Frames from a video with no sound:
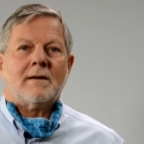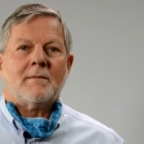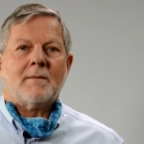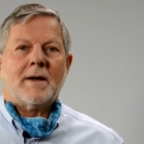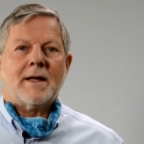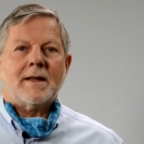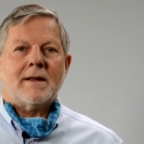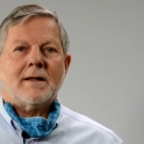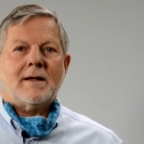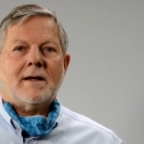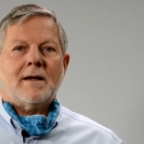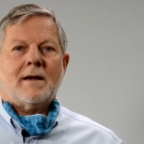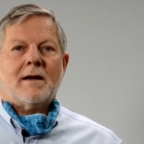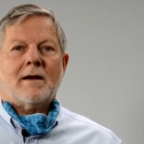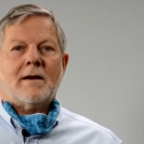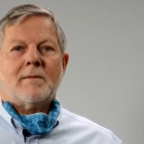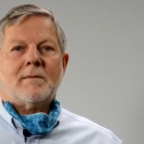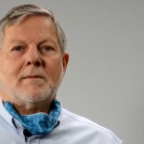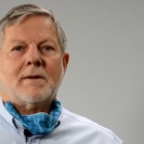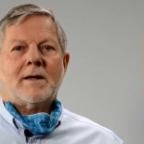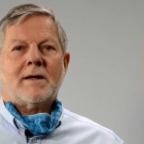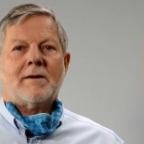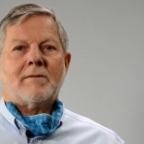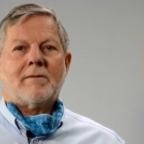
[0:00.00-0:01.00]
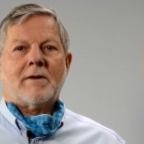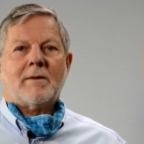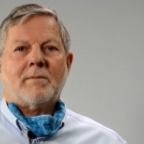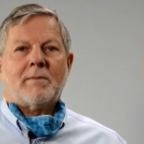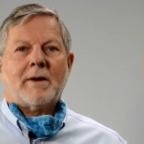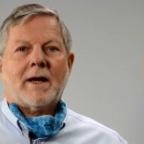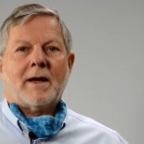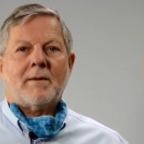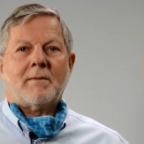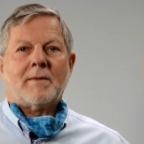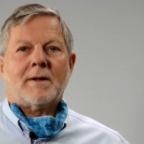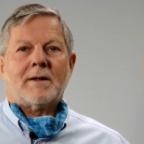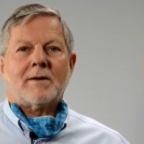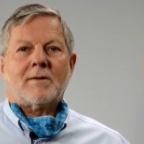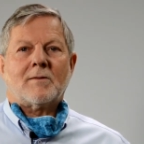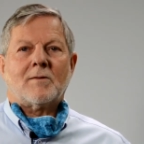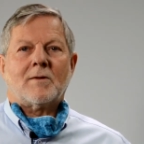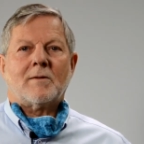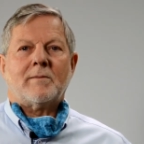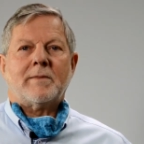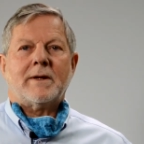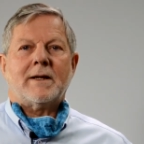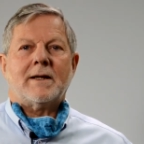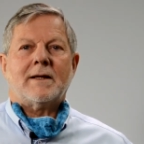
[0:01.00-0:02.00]
monthly home loan repayment
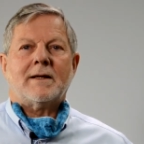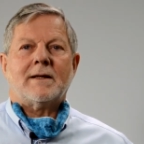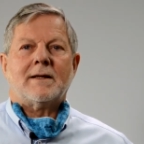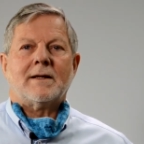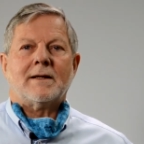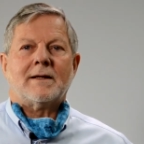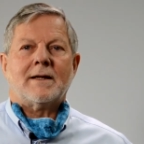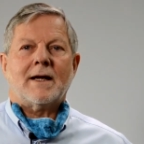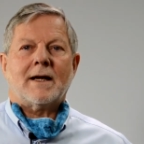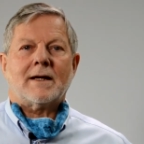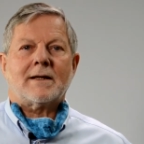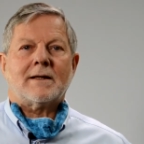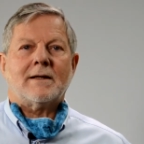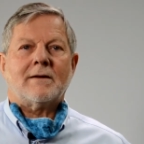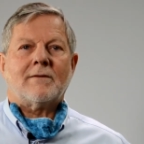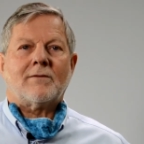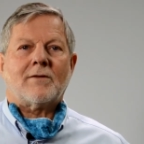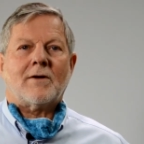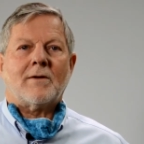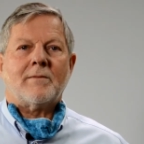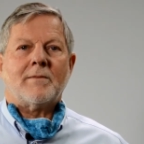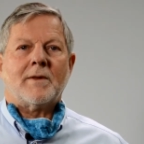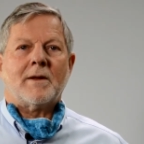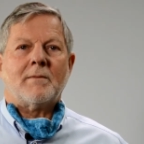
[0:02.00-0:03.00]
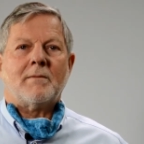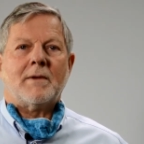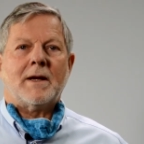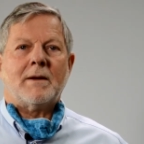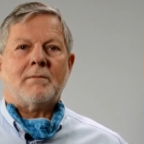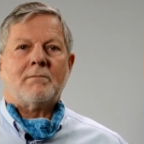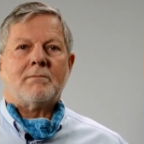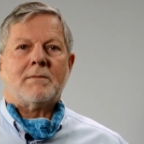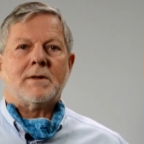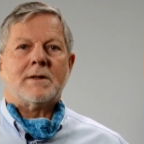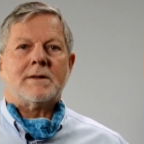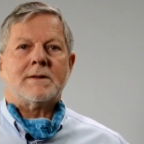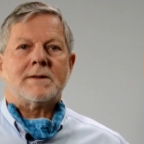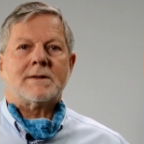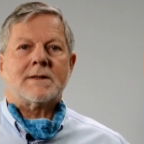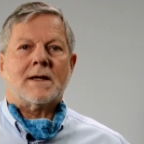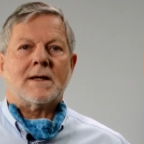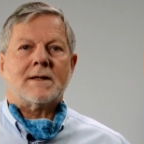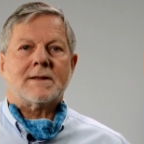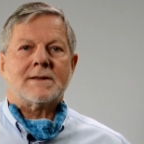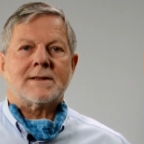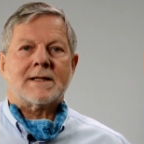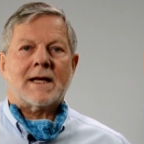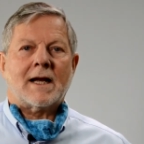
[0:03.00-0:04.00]
will be deducted from the member's
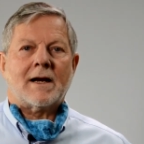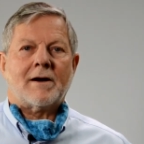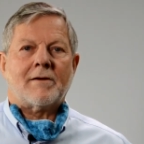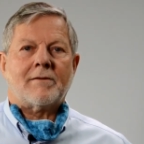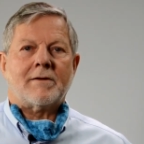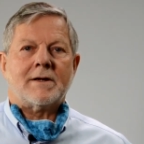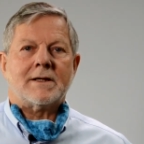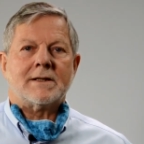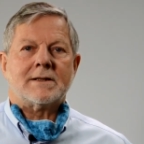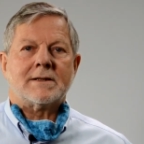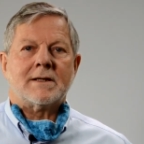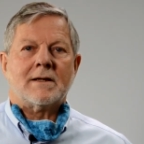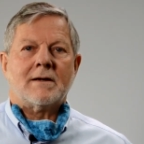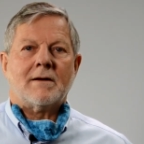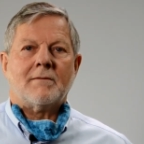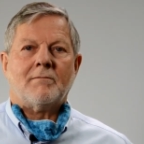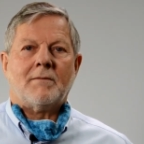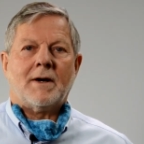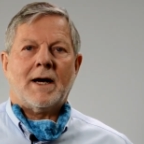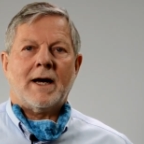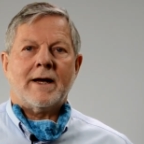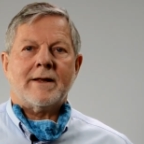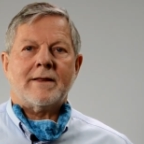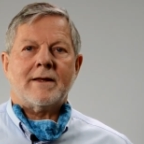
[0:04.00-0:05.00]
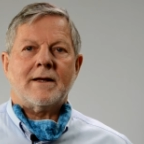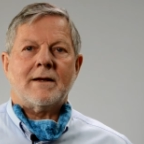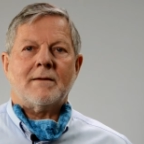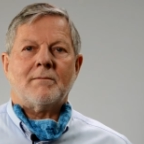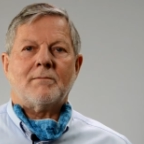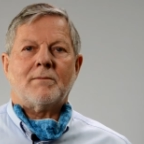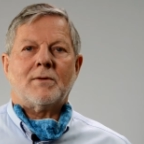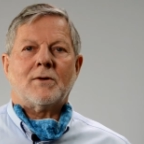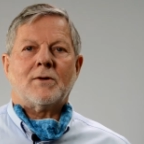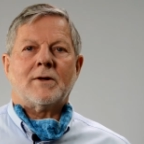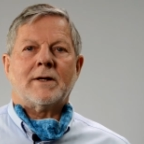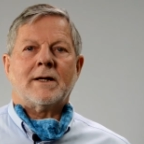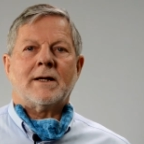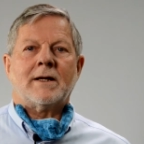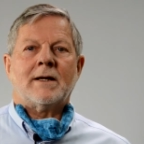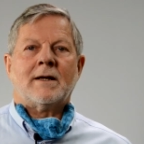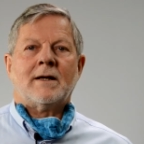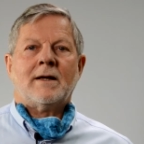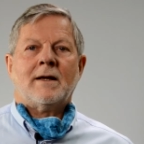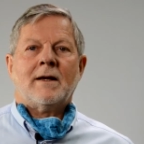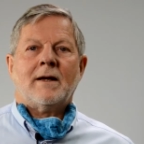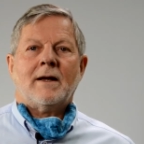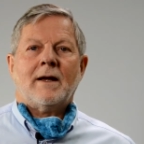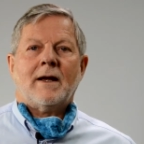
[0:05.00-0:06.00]
salaries by the employer
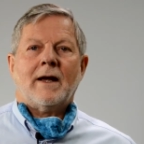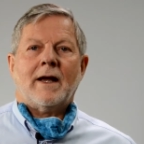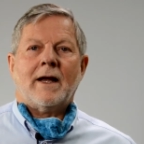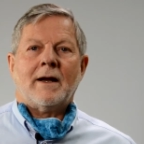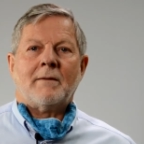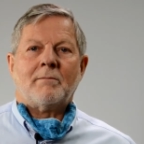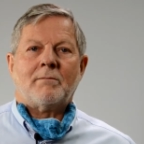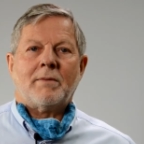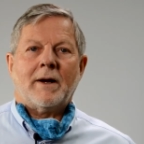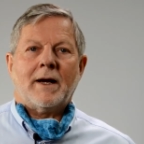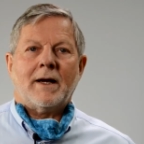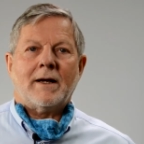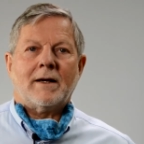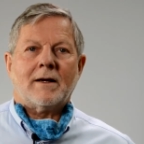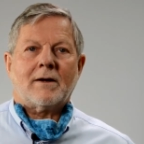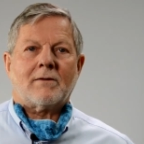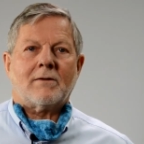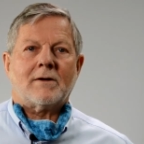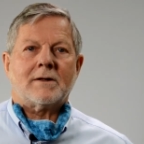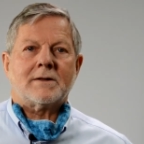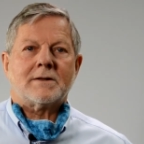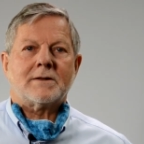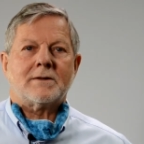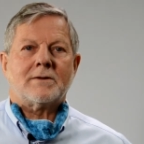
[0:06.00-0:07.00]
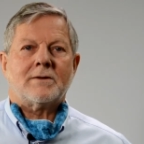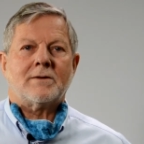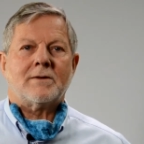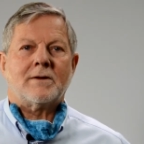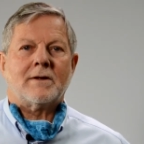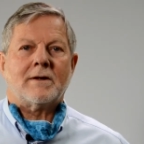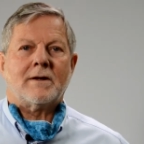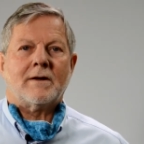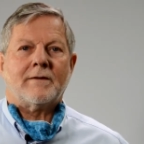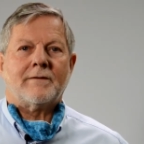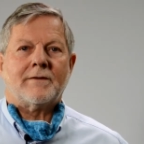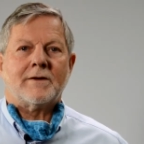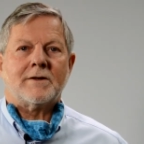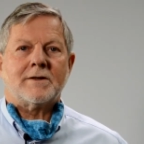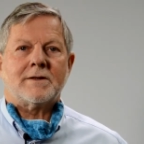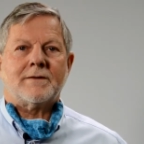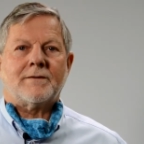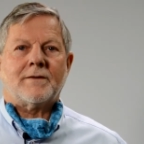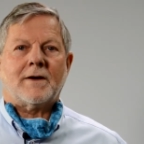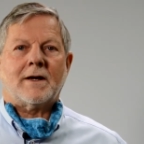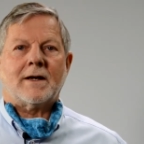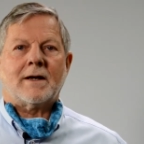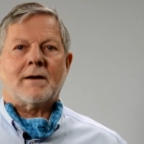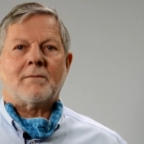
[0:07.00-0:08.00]
and paid across to the
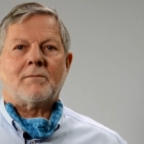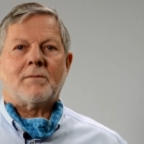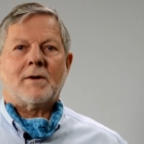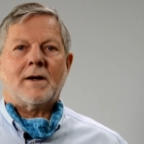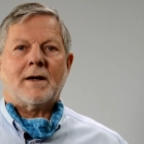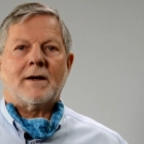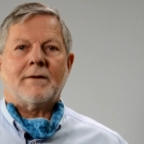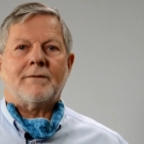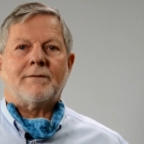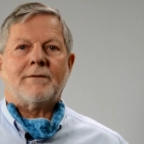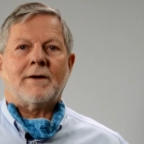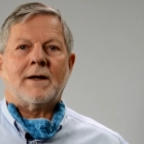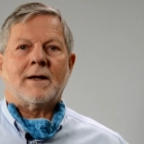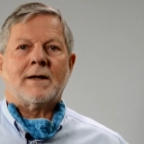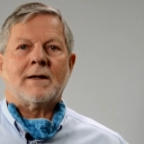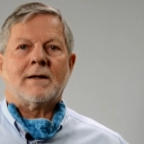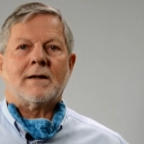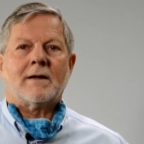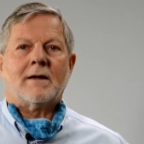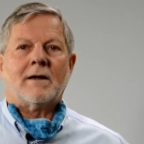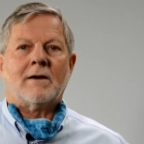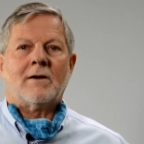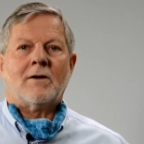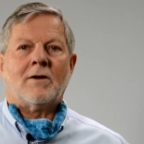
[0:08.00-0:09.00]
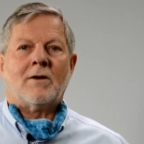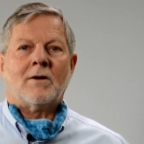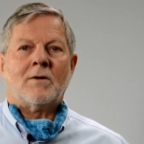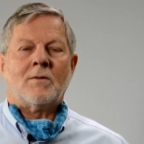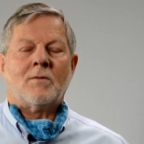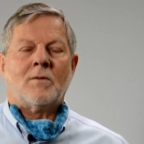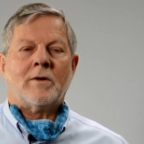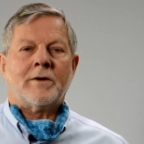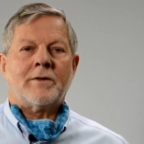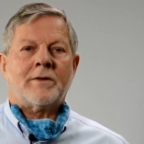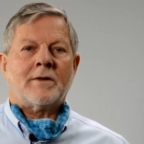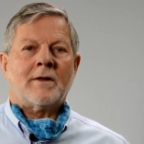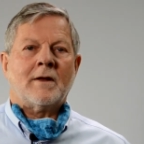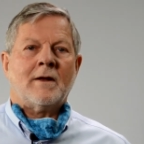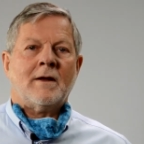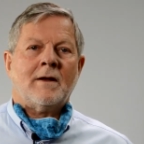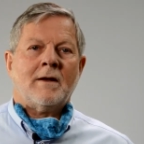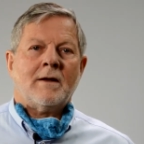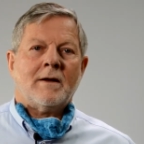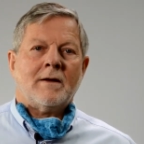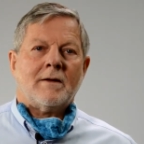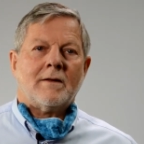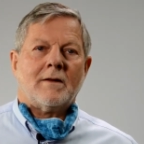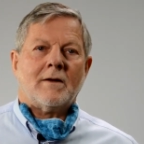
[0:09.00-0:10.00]
Diversified Umbrella Fund along with
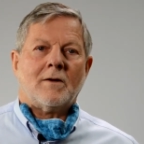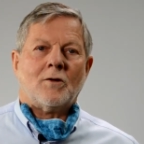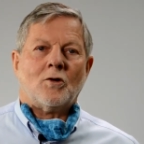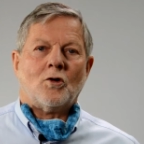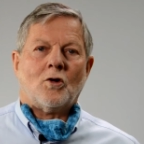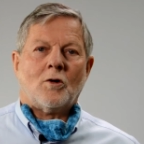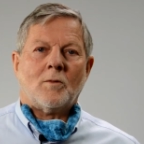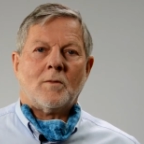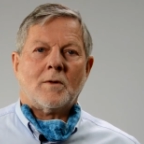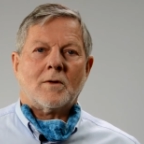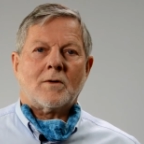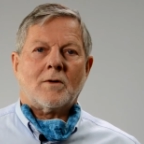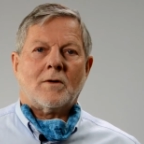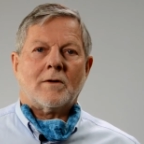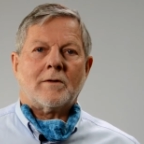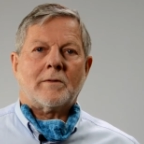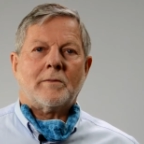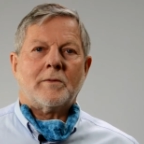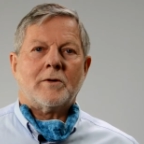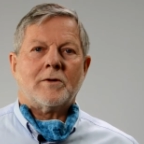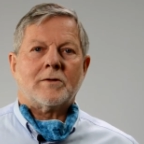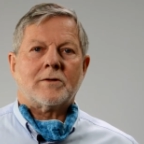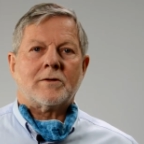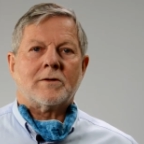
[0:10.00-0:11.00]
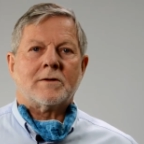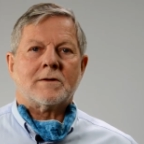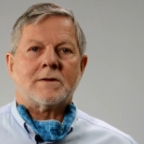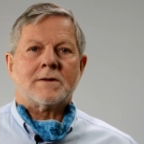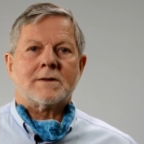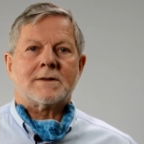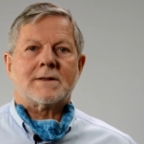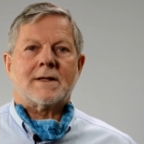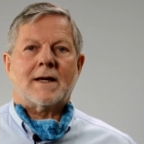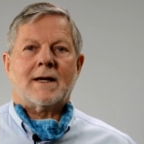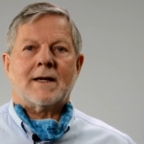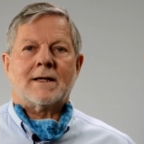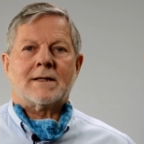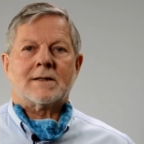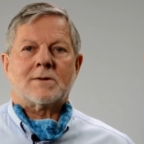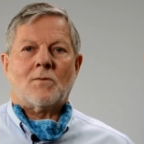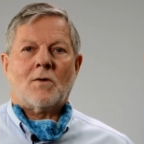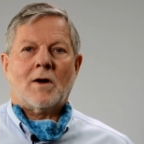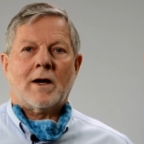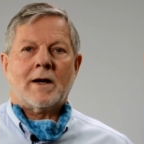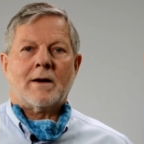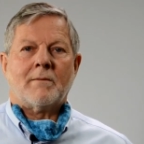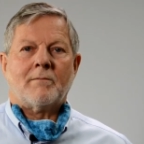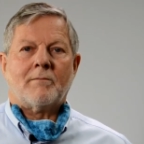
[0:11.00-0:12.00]
the normal contributions as
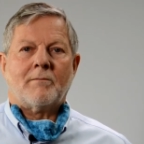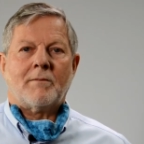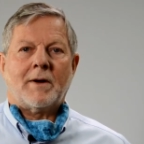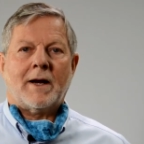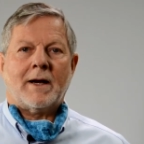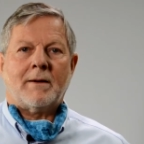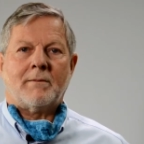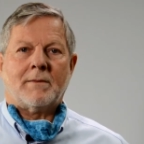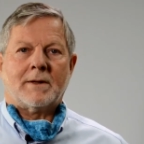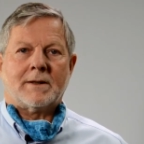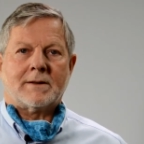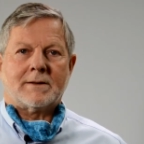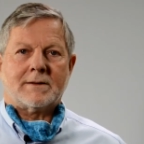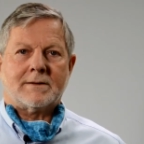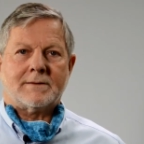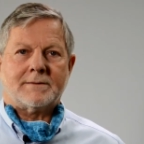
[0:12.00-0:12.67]
one payment.